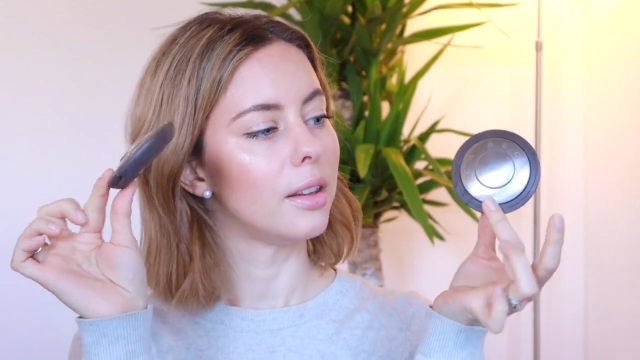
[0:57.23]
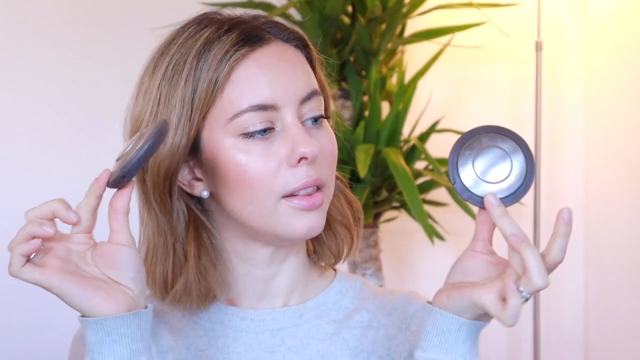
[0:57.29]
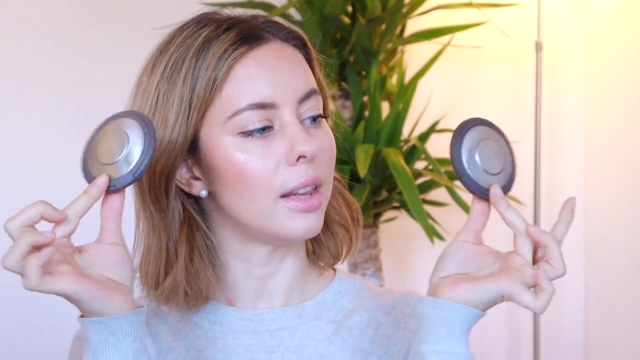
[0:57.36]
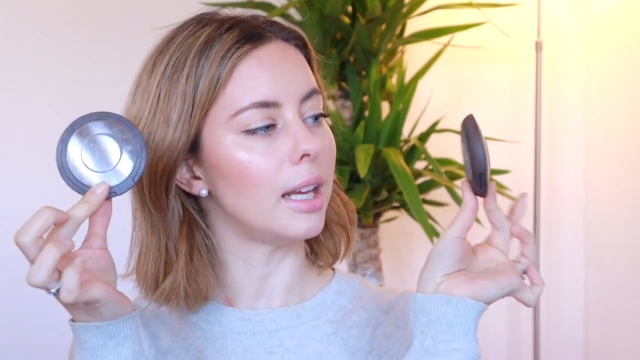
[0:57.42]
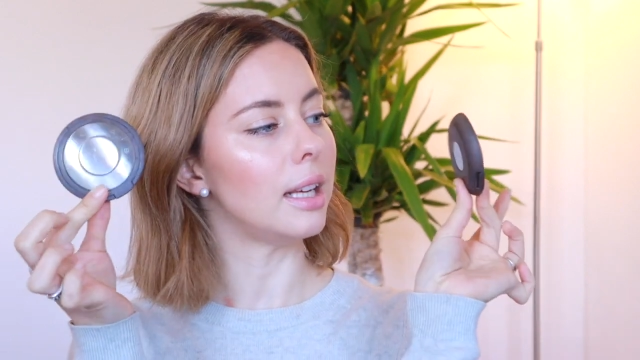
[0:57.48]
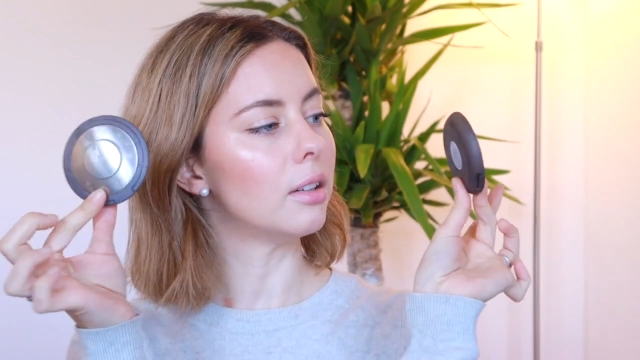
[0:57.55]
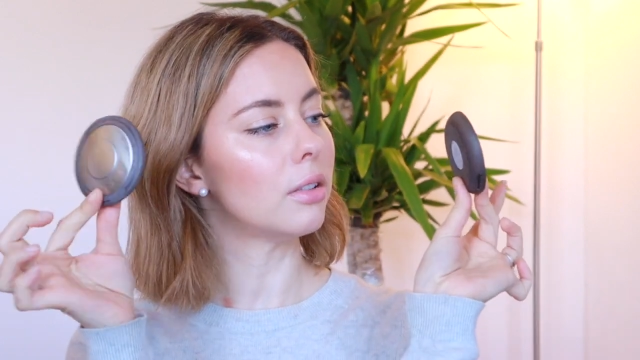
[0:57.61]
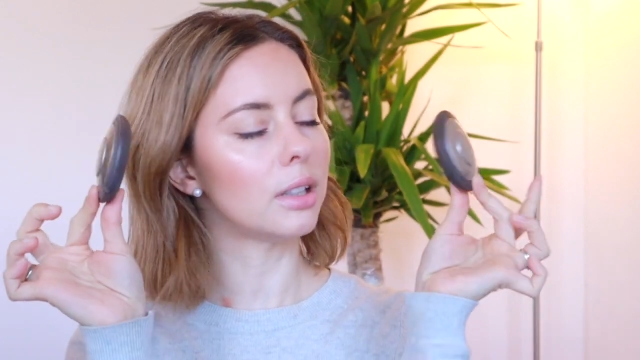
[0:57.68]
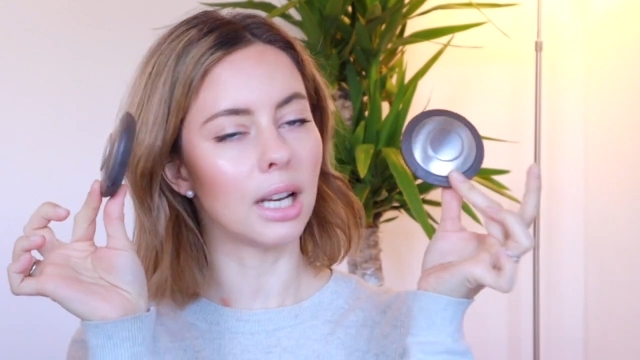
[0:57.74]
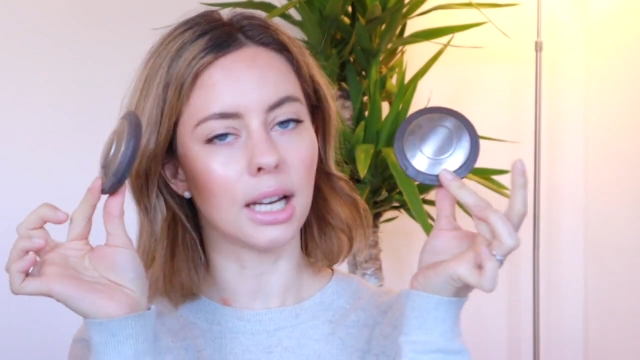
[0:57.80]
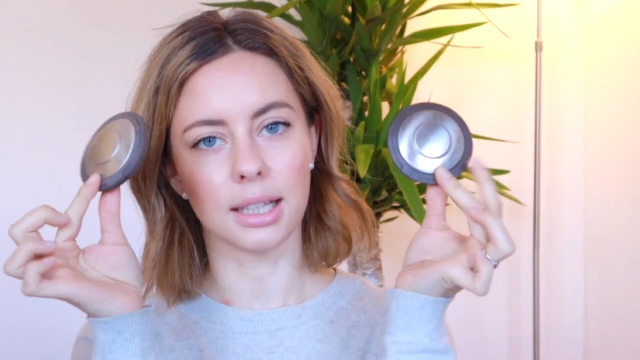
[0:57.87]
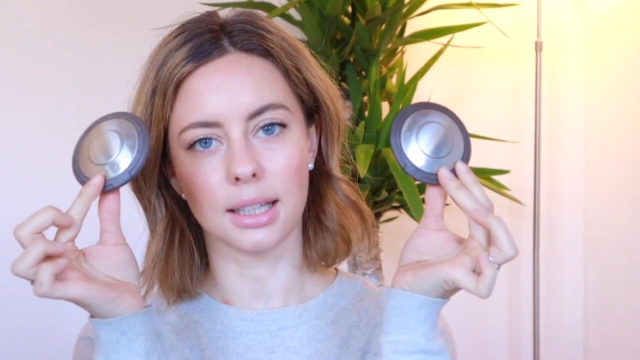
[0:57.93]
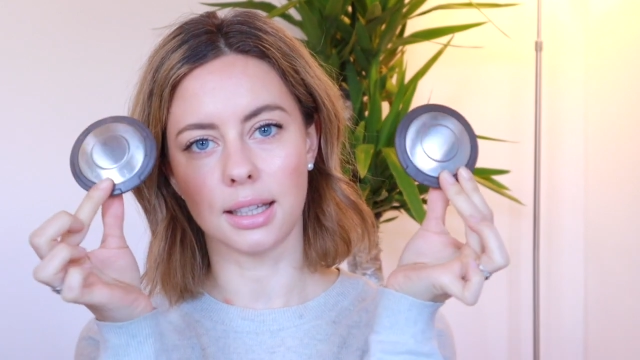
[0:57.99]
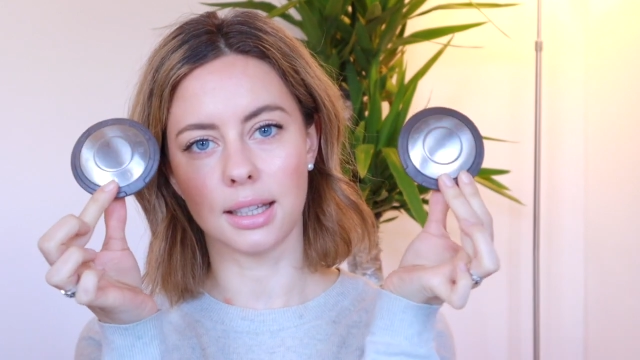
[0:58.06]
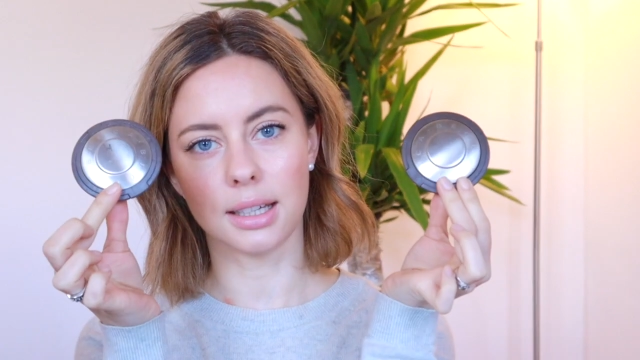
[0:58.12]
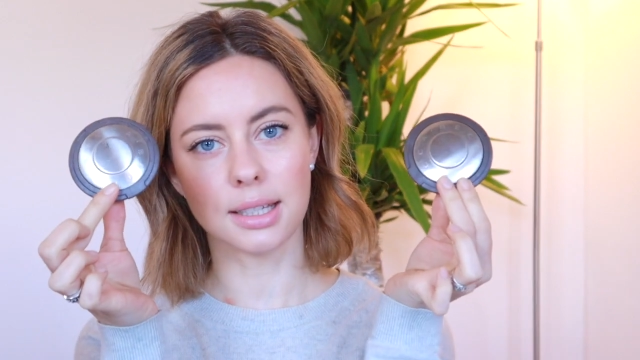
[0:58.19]
They look
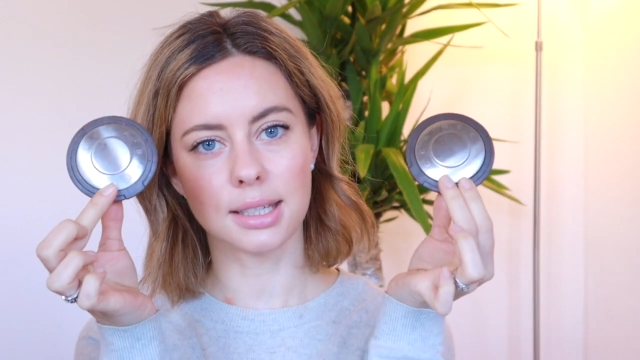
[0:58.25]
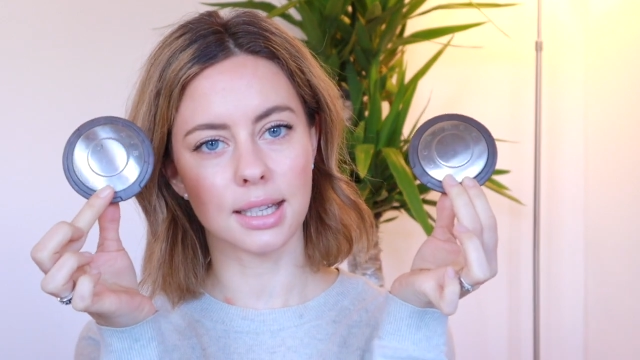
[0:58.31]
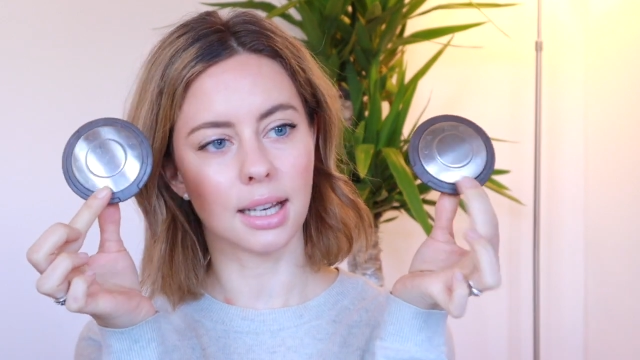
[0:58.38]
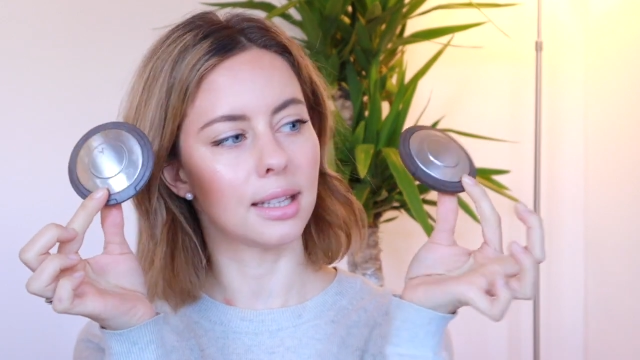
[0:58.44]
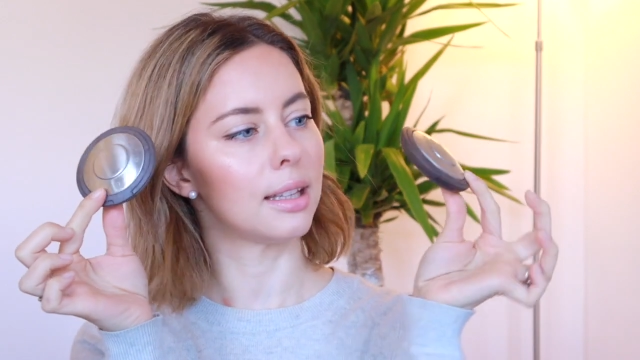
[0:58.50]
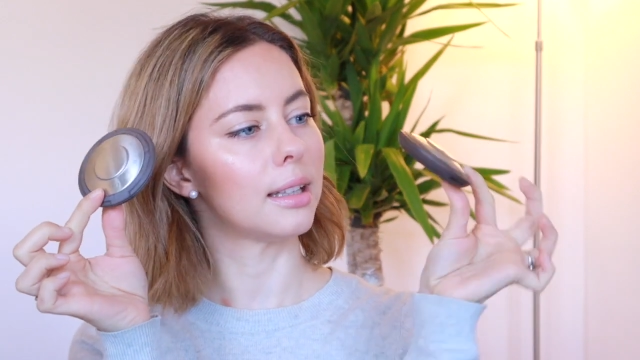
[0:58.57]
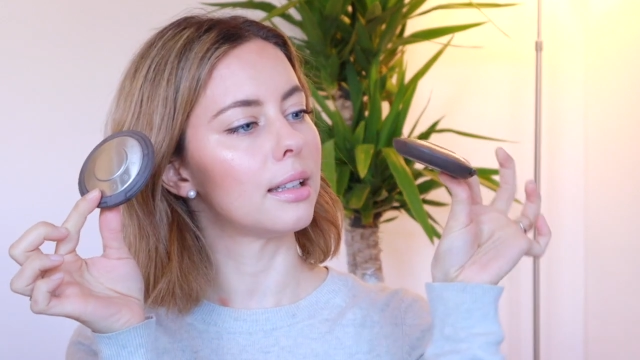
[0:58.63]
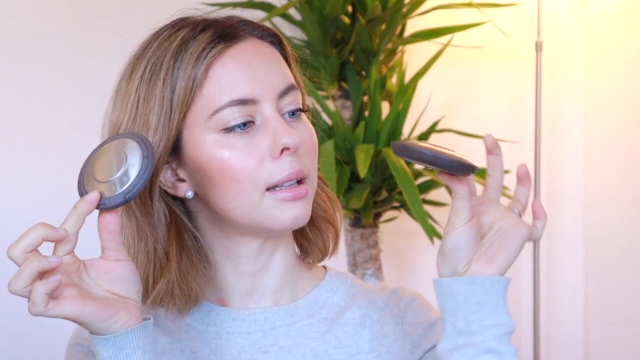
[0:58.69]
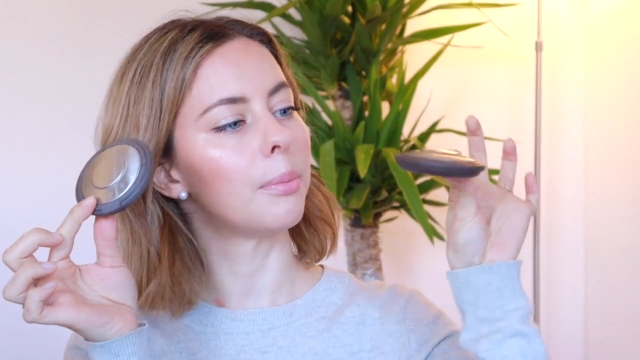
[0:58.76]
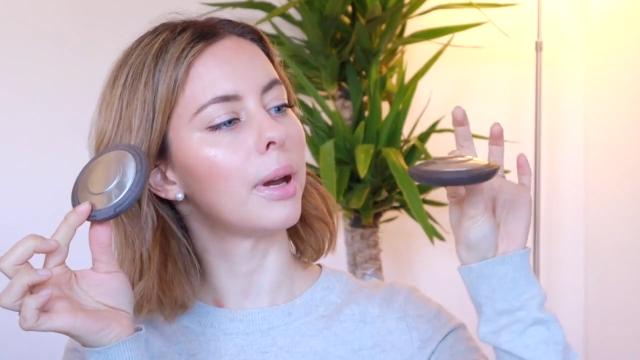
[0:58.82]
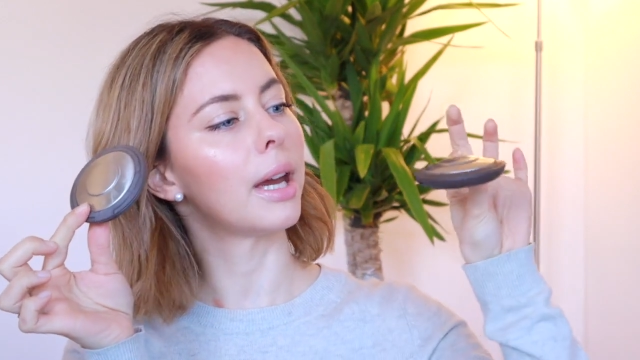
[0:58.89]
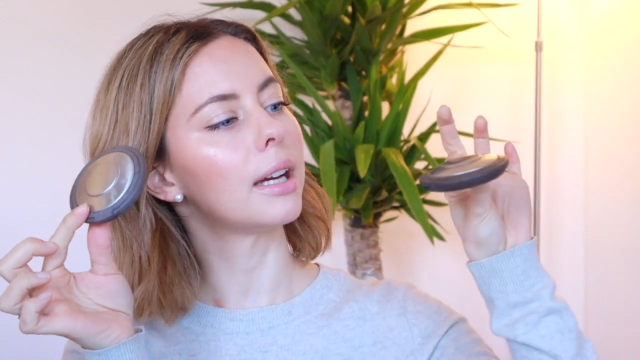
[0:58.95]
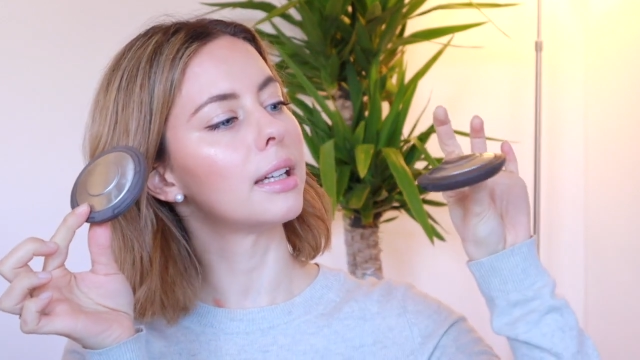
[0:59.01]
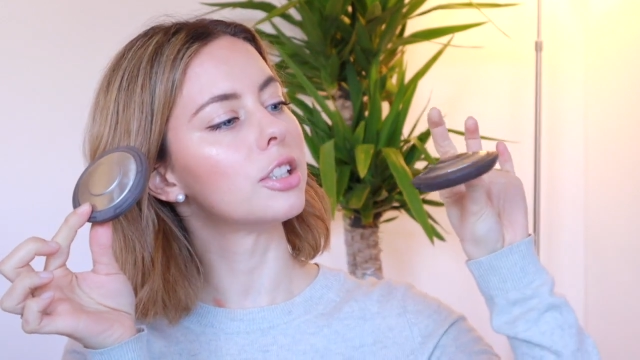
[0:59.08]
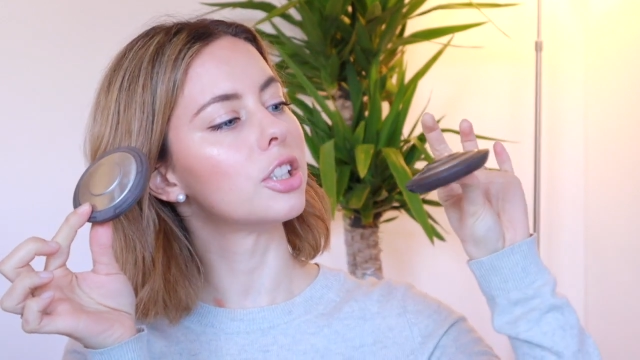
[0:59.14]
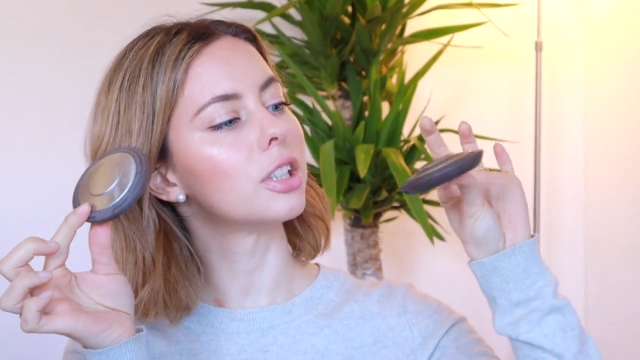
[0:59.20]
like this. I think the
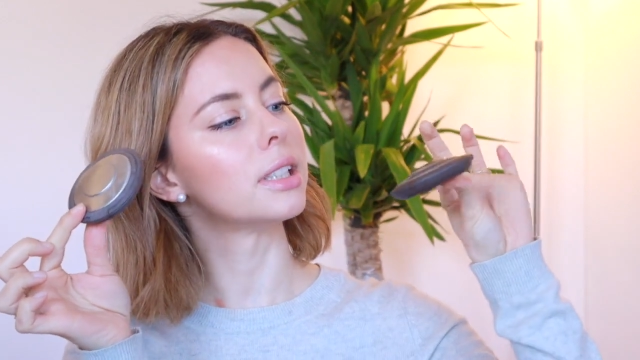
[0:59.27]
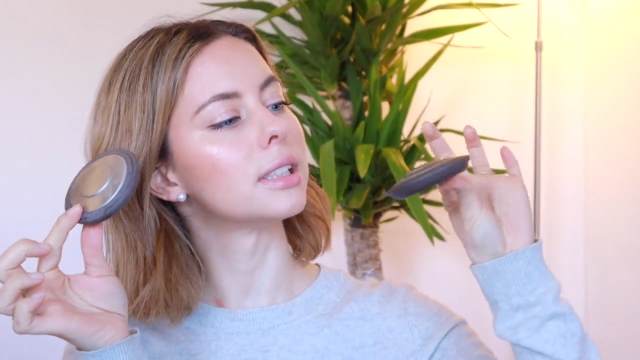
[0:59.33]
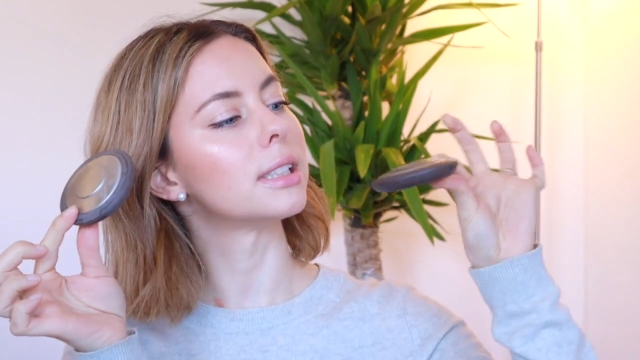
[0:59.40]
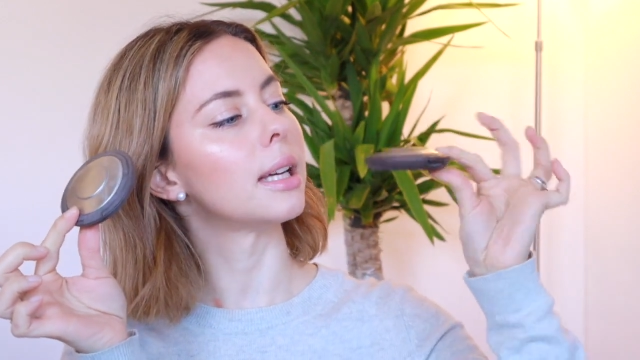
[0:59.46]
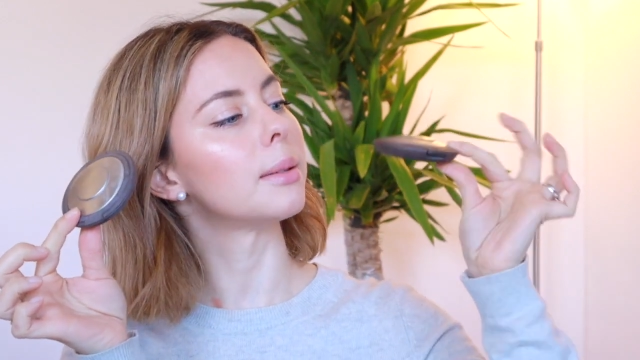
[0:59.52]
packaging is